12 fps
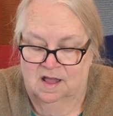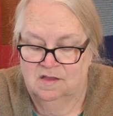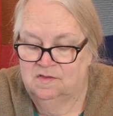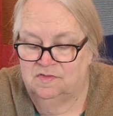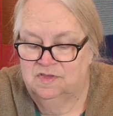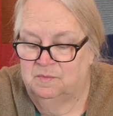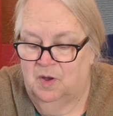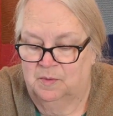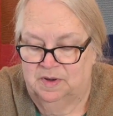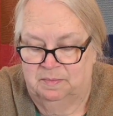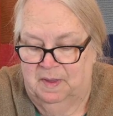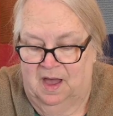them
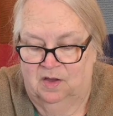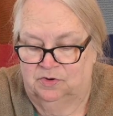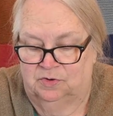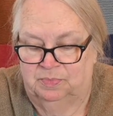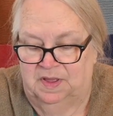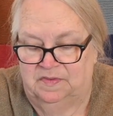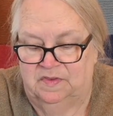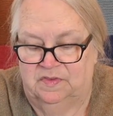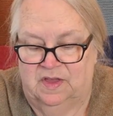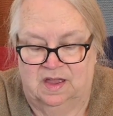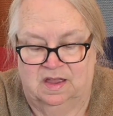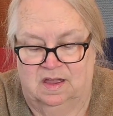already powdered. Places
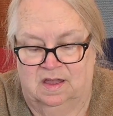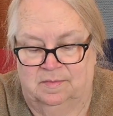like,